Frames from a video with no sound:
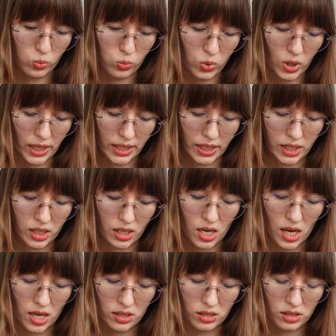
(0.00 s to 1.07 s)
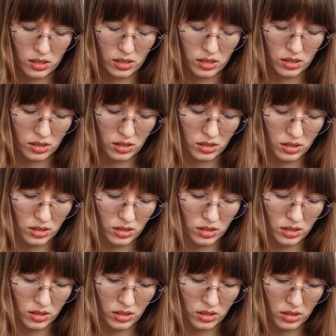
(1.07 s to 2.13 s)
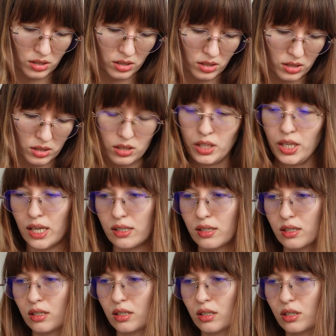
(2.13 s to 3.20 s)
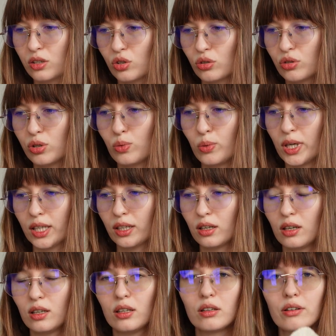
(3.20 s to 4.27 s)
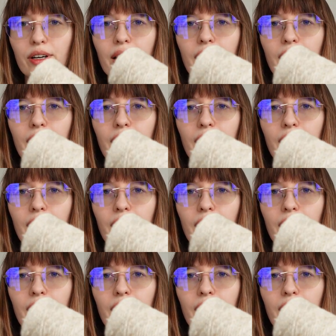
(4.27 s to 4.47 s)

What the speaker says: I guess. Yes, this is a 31 color,